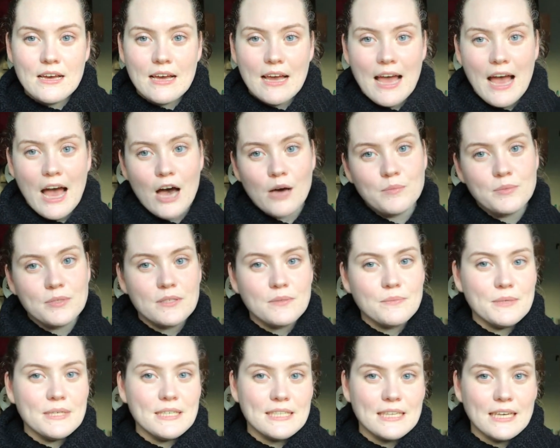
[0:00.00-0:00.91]
helps
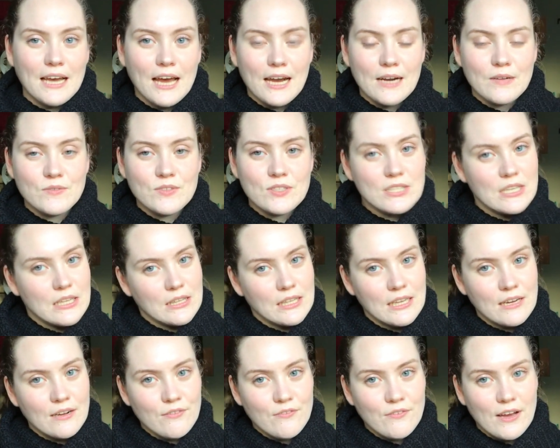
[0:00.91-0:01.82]
me to kind of
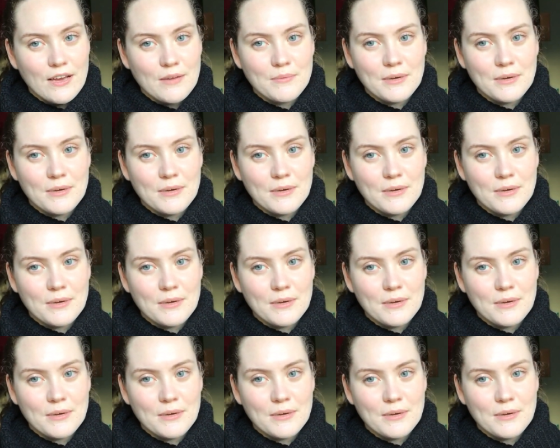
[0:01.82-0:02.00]
solidify